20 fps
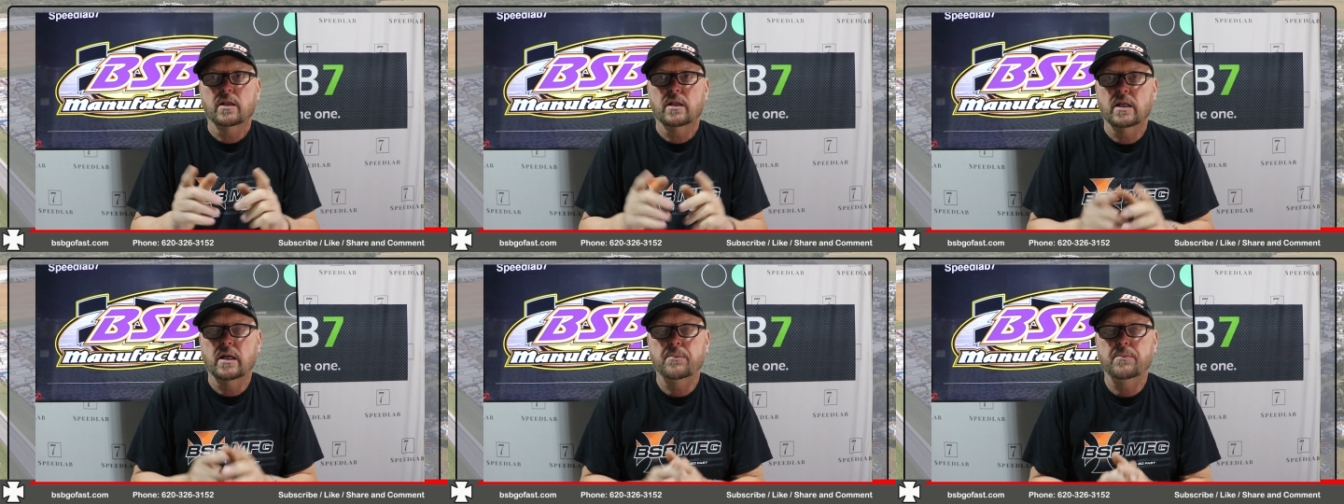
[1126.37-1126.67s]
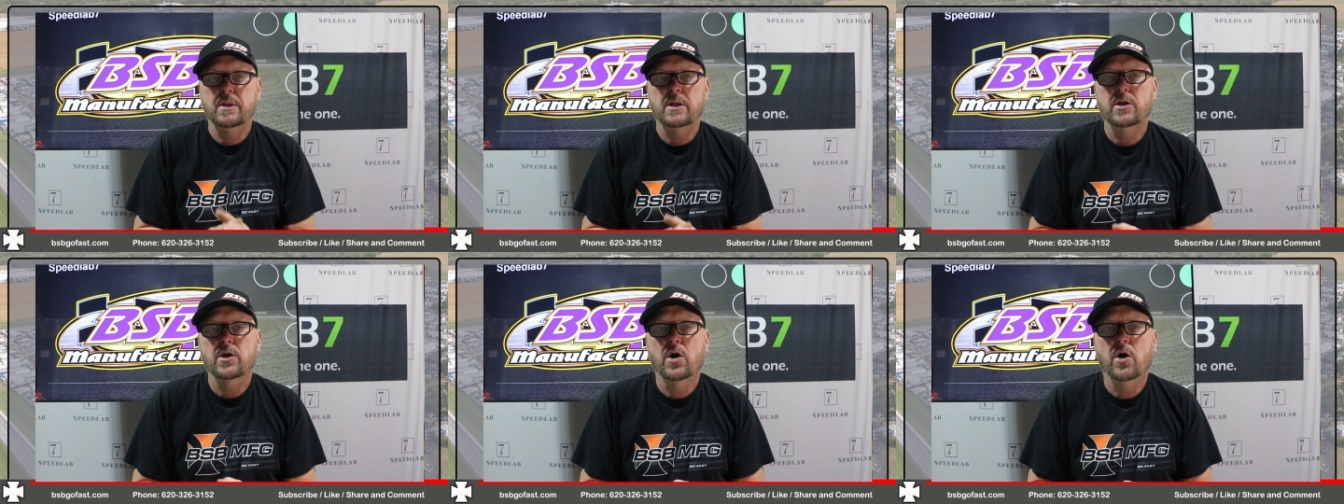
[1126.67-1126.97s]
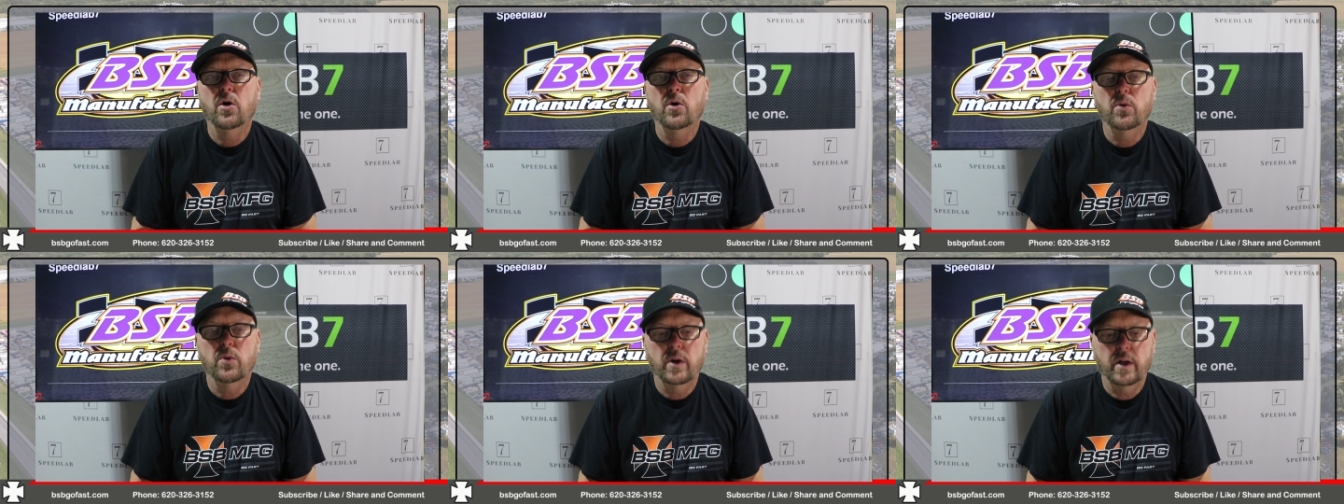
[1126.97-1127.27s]
let me
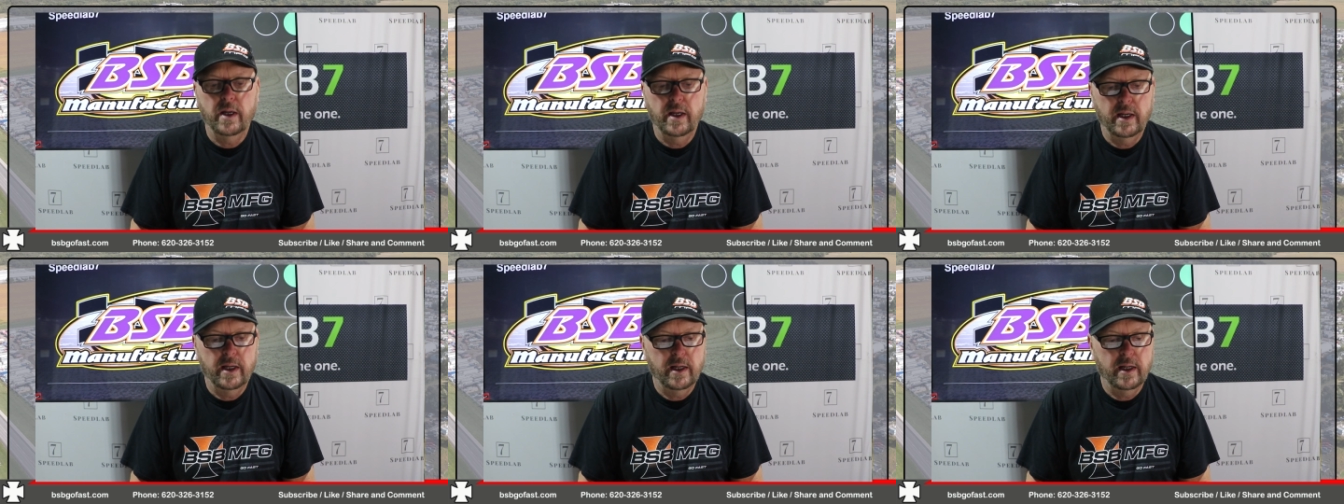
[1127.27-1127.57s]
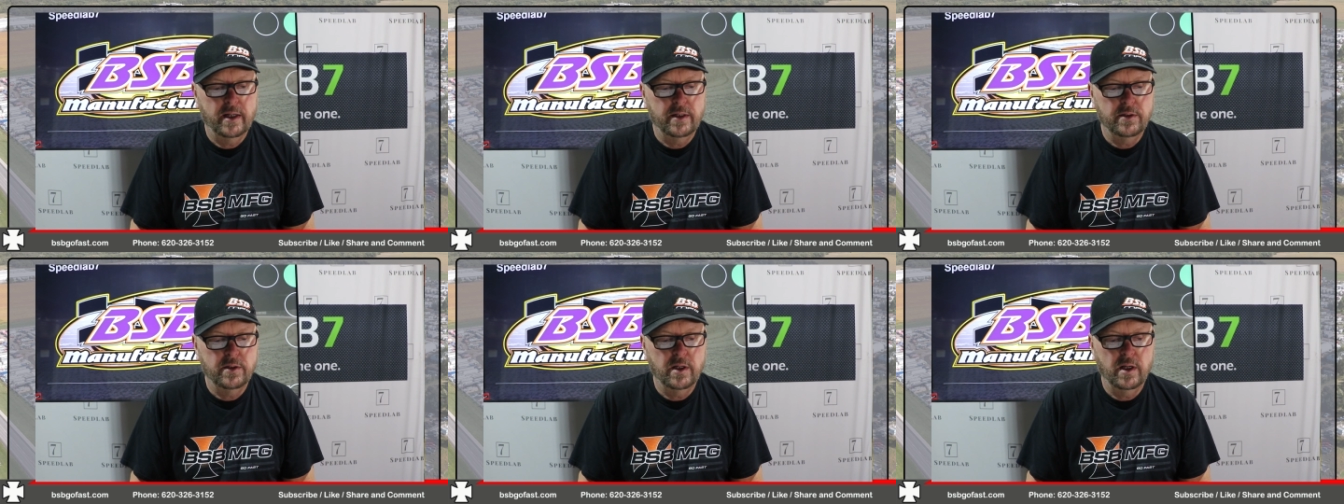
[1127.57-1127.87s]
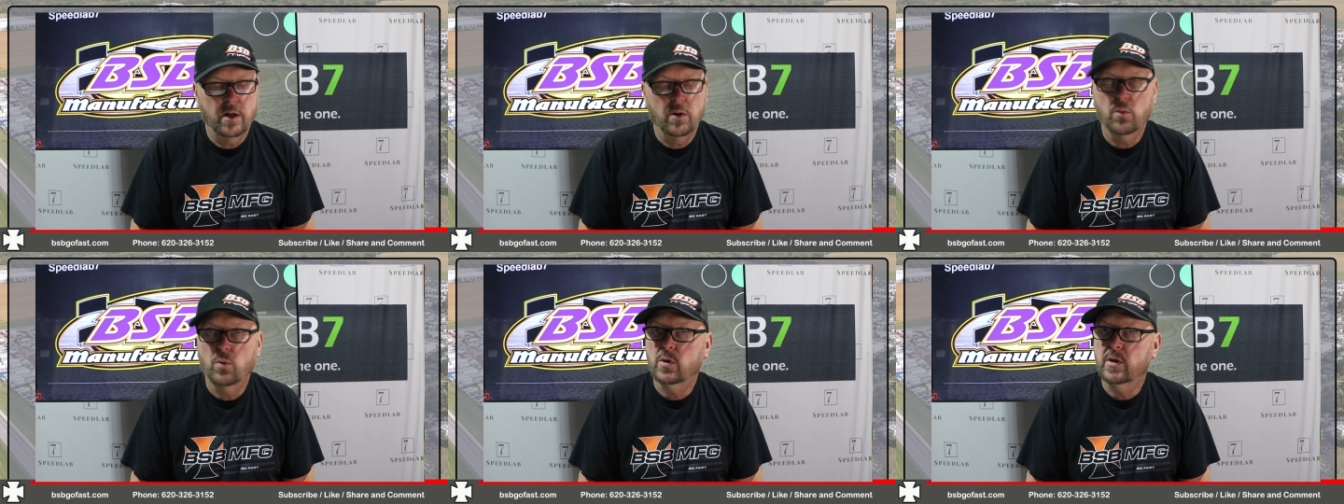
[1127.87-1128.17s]
know and
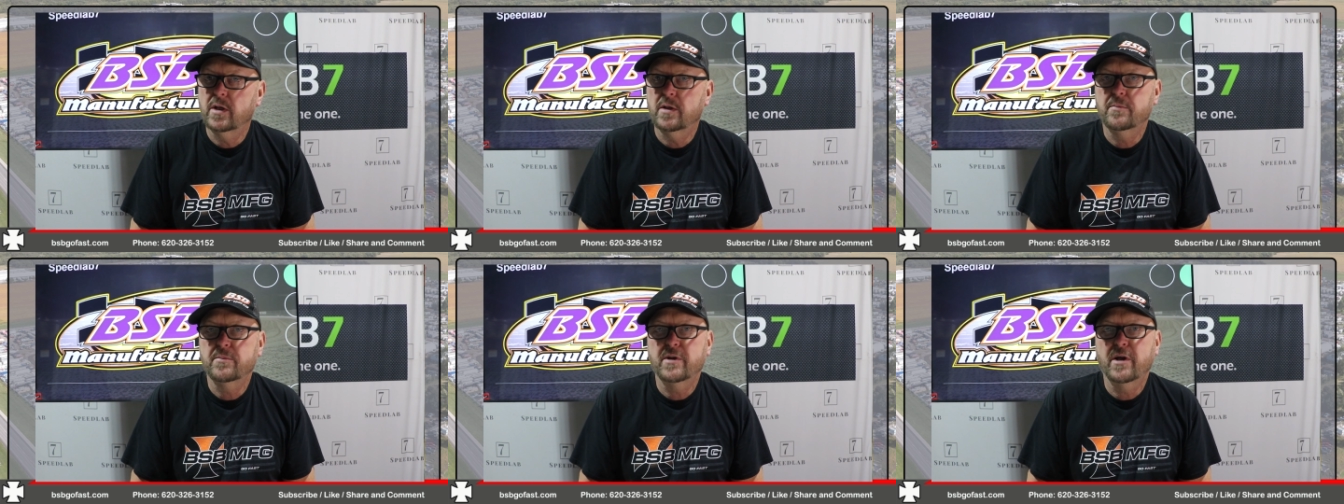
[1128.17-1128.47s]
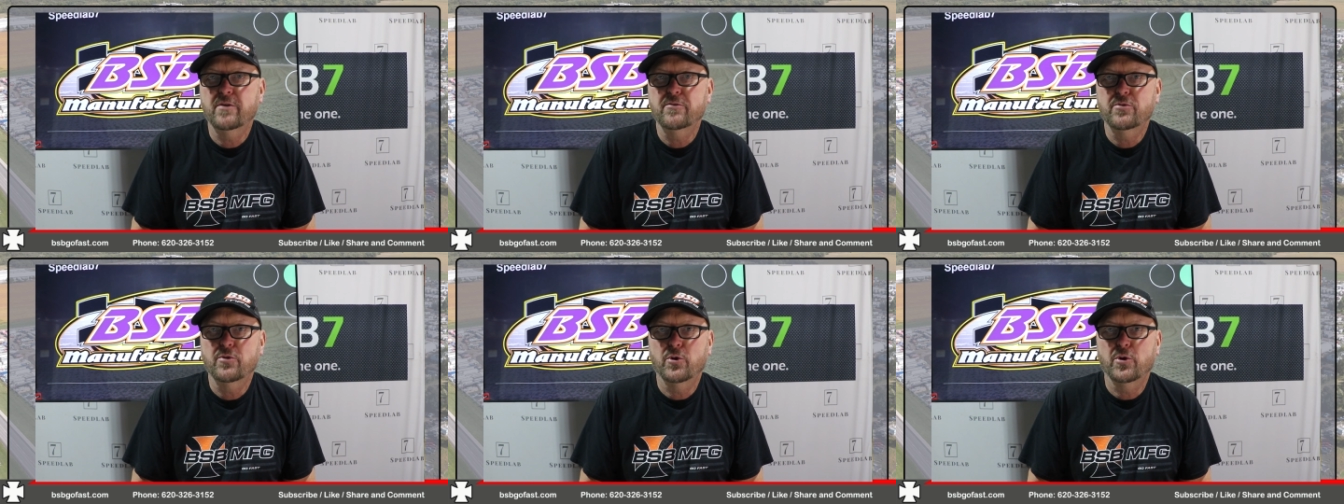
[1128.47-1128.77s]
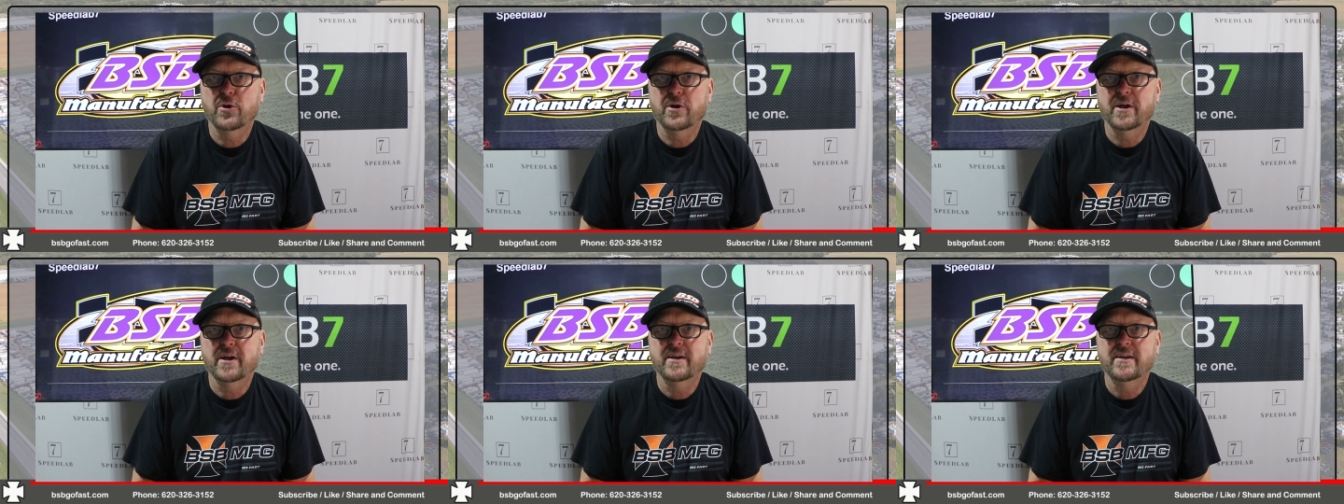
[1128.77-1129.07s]
uh, we'll get them done
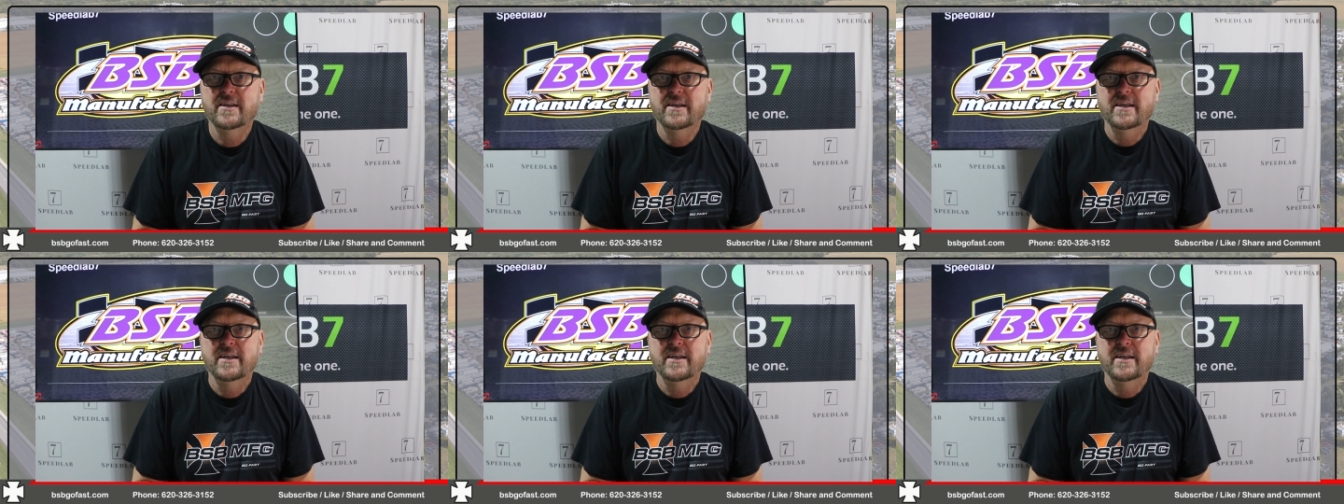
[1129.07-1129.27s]
for you.